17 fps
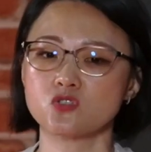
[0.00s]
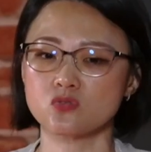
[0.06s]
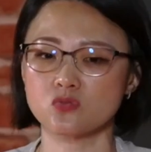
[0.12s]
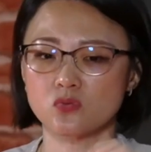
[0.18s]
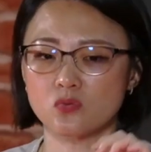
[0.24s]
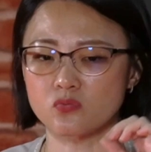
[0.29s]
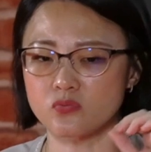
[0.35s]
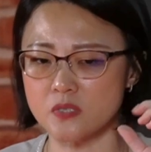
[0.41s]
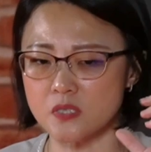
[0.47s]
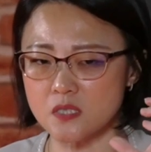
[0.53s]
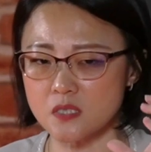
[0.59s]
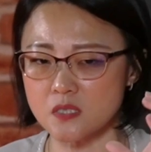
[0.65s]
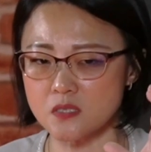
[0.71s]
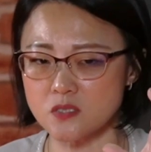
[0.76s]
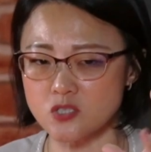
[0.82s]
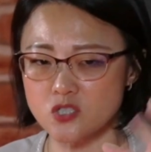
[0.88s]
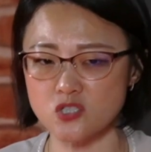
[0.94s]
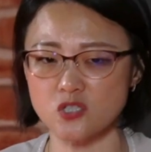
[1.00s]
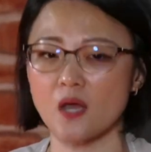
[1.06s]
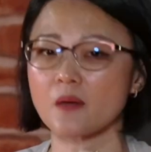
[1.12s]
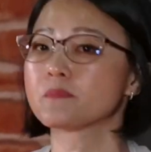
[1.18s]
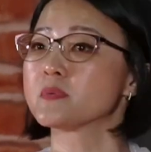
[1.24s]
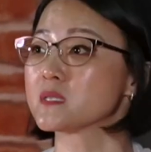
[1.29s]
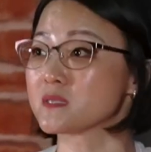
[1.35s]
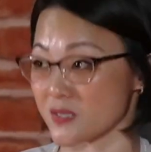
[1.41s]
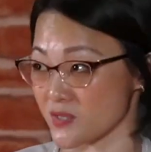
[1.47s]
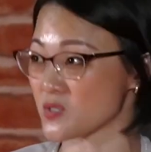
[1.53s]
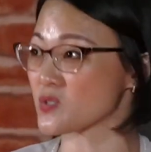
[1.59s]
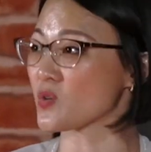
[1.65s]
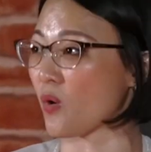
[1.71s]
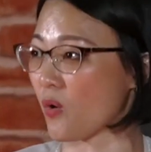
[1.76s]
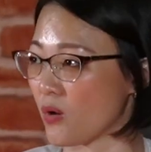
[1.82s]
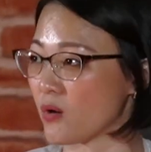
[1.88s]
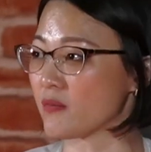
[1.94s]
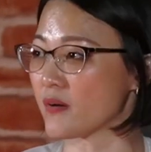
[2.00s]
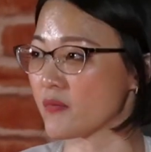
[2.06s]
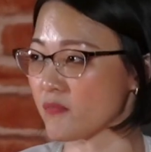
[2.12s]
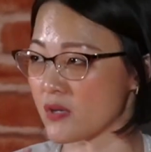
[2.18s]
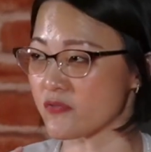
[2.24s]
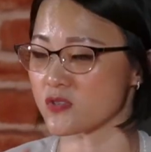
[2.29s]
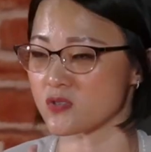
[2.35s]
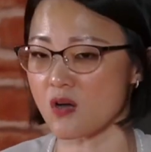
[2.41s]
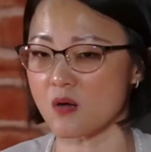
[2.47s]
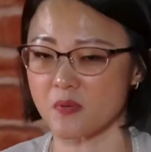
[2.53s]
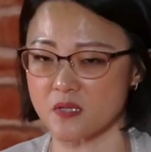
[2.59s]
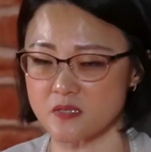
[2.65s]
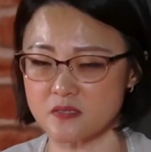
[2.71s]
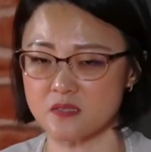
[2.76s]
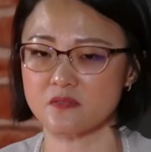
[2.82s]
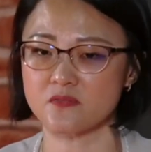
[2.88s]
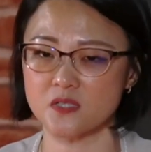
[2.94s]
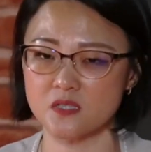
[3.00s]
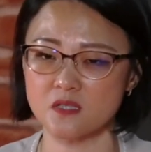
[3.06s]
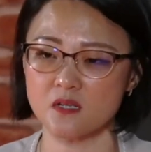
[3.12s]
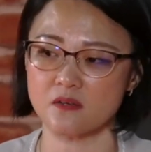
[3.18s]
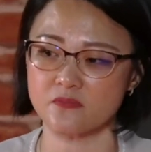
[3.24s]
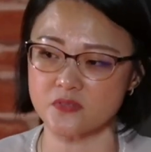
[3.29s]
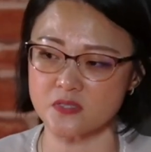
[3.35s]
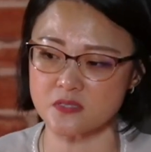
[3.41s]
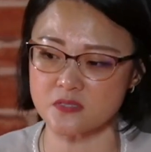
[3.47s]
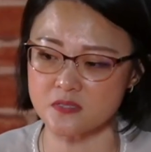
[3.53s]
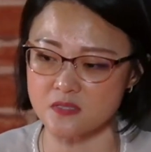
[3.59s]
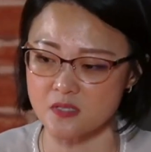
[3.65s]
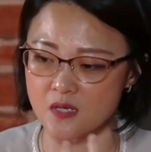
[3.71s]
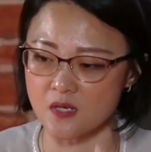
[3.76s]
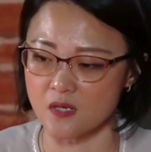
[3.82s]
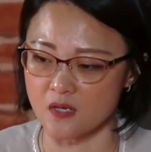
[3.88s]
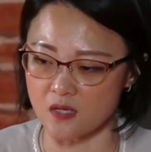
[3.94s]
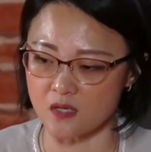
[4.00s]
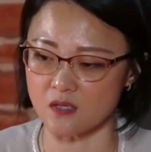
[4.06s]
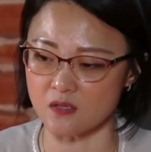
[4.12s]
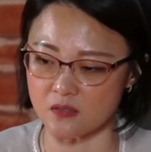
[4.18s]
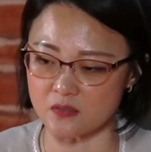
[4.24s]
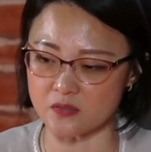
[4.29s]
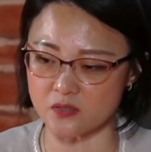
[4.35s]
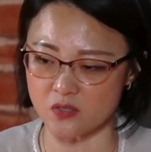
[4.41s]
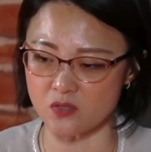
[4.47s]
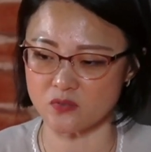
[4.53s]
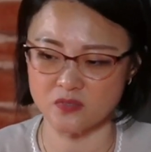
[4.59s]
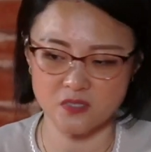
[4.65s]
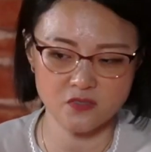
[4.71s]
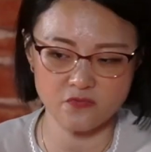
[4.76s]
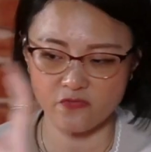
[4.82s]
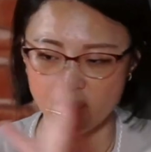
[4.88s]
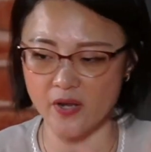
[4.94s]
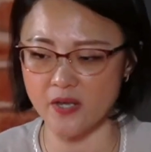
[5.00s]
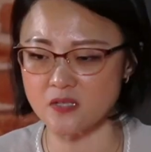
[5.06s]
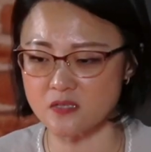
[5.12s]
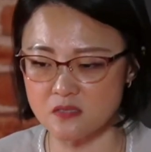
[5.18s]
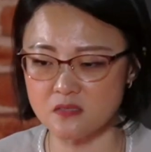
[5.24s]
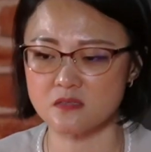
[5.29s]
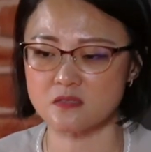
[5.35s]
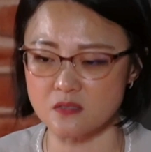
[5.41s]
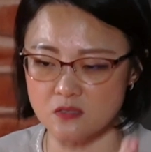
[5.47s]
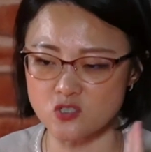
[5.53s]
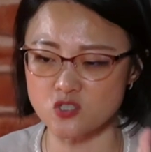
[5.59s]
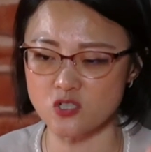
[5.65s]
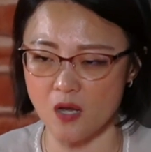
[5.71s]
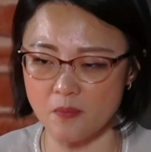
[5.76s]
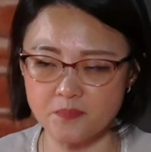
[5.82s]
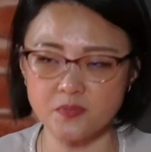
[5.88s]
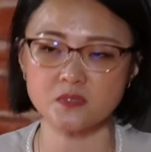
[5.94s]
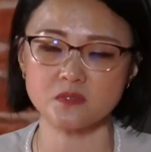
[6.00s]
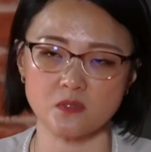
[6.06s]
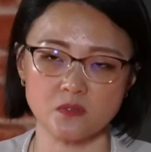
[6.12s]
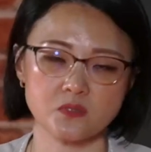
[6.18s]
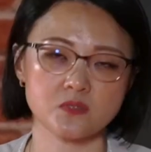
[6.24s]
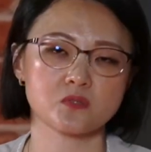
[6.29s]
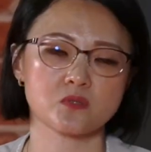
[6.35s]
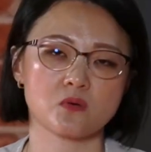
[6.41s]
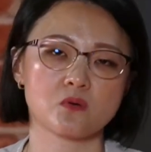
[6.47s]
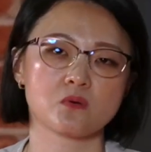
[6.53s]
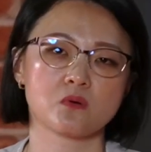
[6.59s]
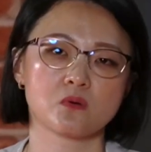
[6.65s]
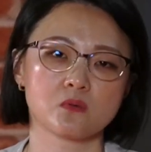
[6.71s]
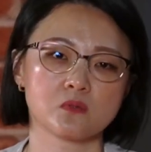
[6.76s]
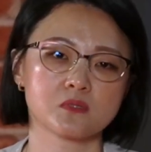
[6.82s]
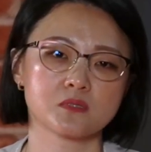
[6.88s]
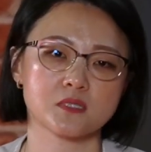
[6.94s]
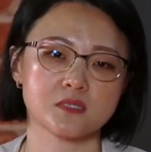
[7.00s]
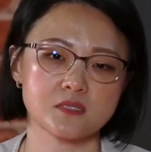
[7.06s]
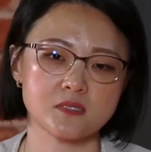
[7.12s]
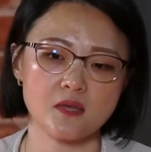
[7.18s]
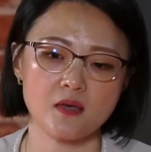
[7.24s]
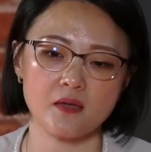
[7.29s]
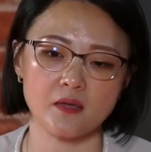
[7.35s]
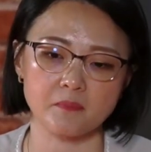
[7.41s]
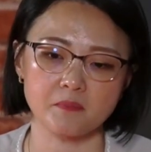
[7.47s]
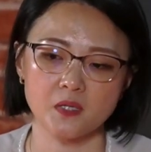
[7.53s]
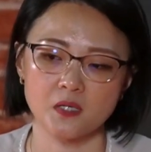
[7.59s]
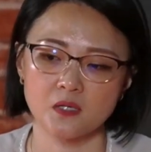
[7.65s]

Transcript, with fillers: to really sharpen the saw, right? If you talk about Stephen mm, Covey's, yeah. uh, you know, this phrase, sharpen your saw all the time.